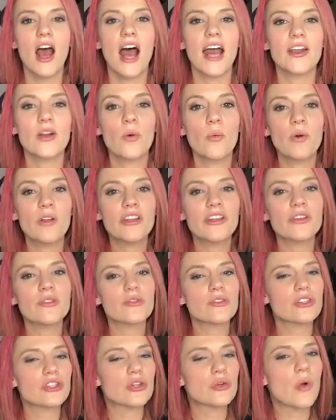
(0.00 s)
I don't wanna
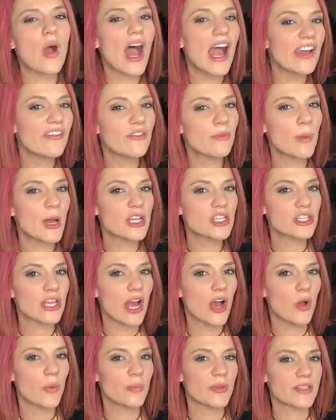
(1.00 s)
use too high of a mesh
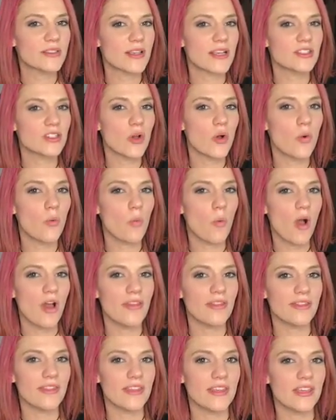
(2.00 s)
count because I don't
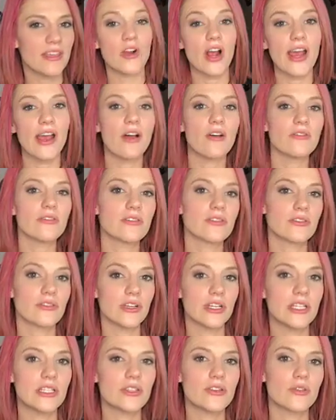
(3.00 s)
want the dry out on the
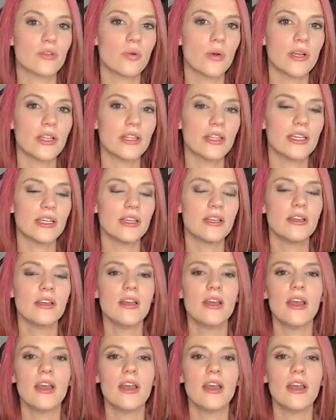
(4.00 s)
screen too quickly.